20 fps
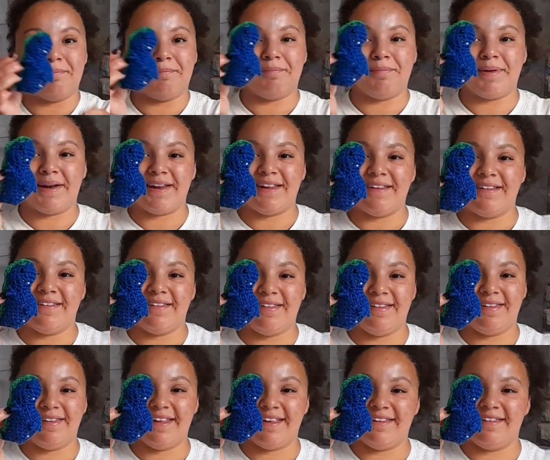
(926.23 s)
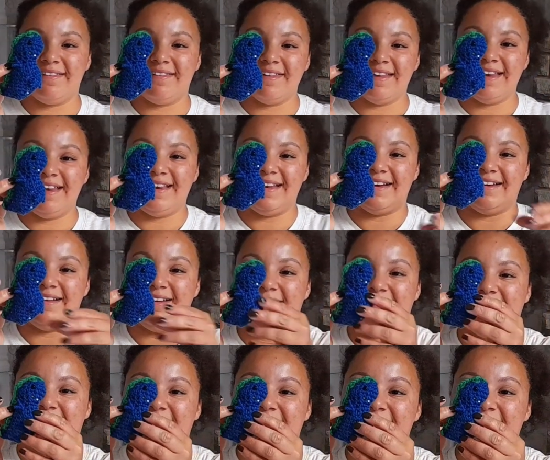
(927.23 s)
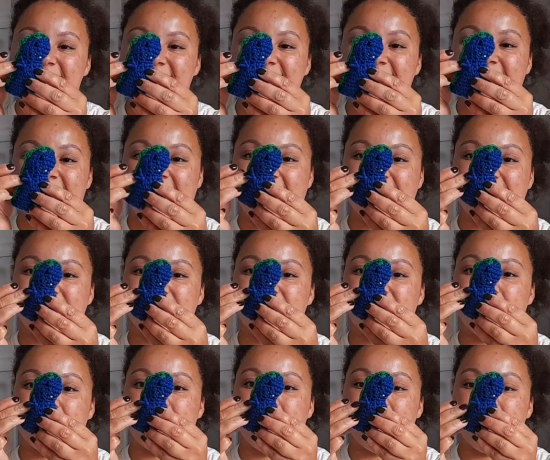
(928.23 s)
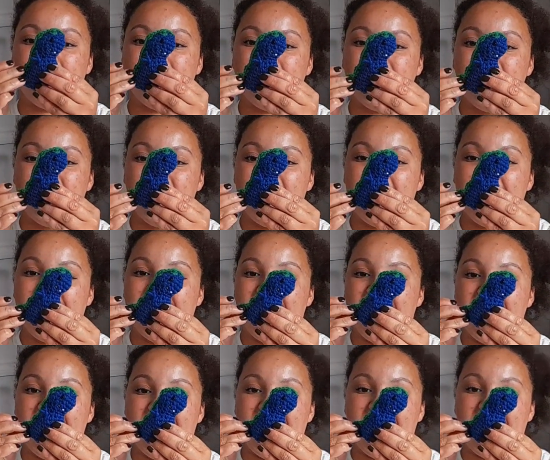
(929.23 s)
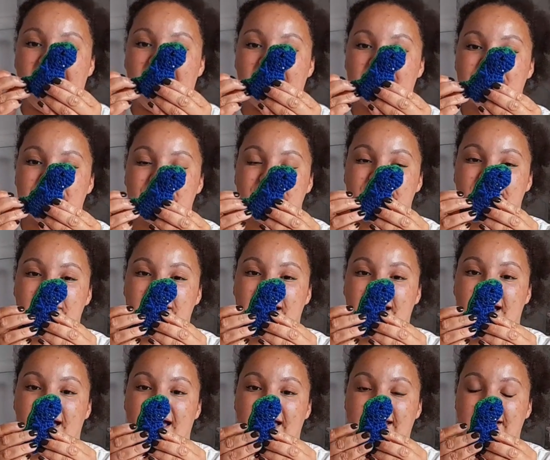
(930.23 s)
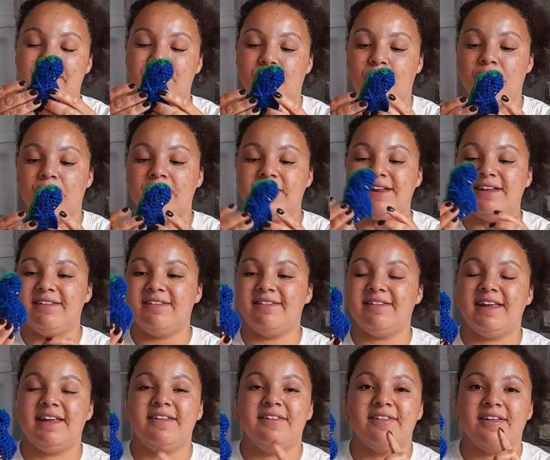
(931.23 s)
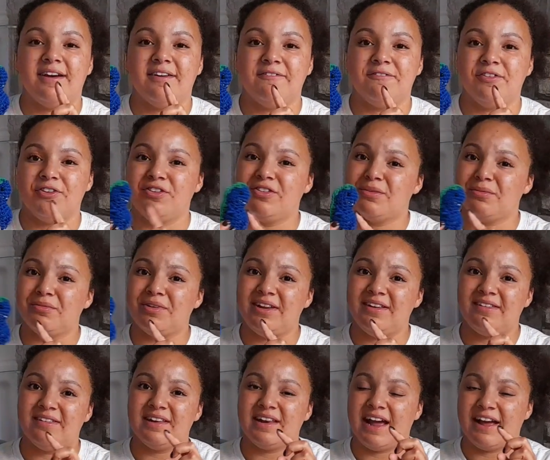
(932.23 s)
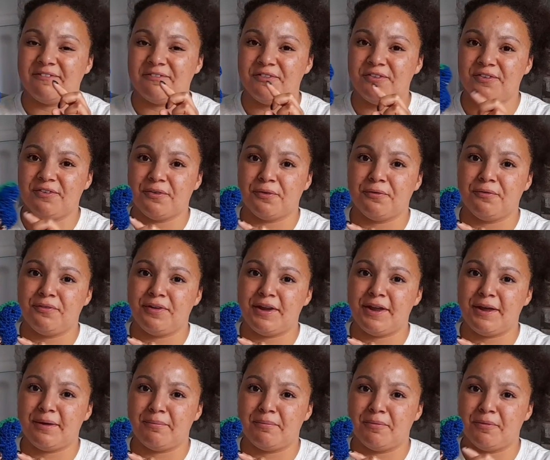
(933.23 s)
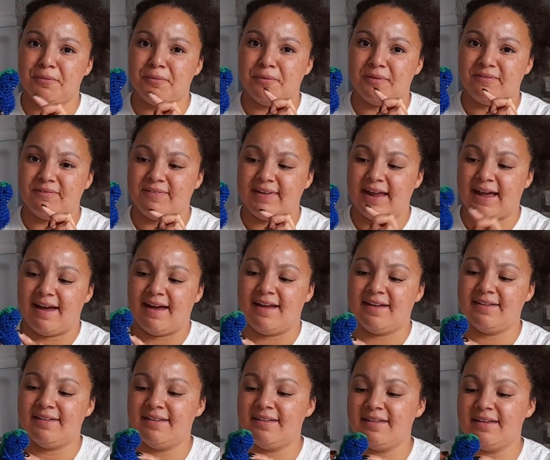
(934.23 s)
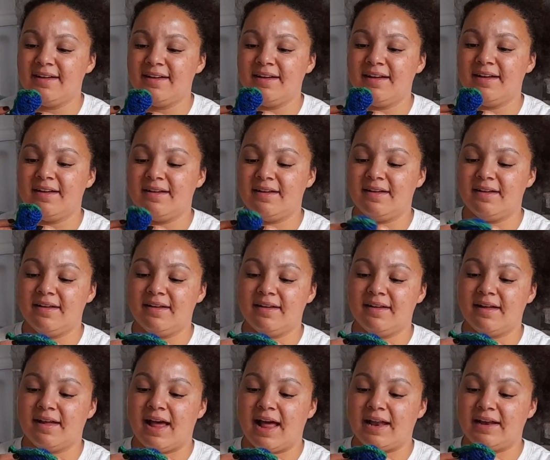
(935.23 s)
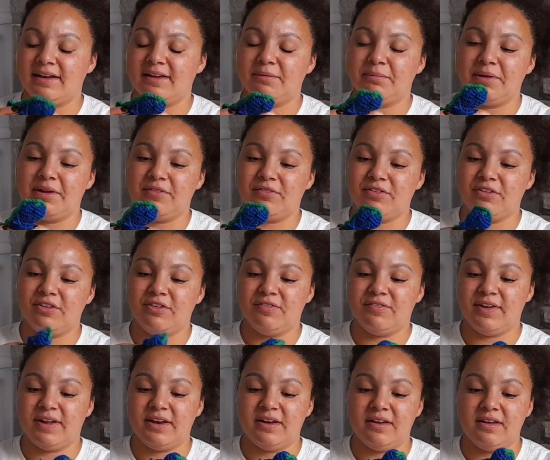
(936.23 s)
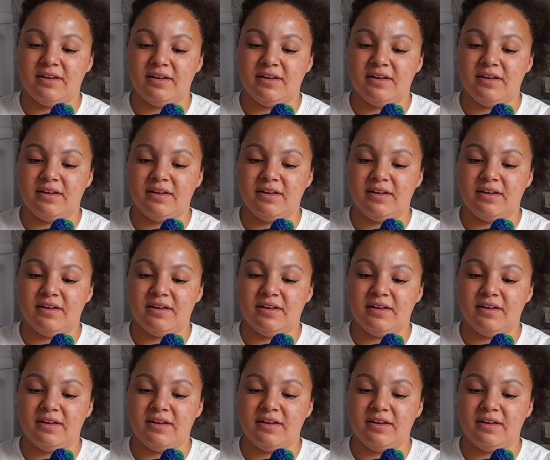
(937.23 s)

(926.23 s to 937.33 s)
but it's this little dinosaur. I can already see that for some reason I've stuffed him with yarn and a bit of stuffing.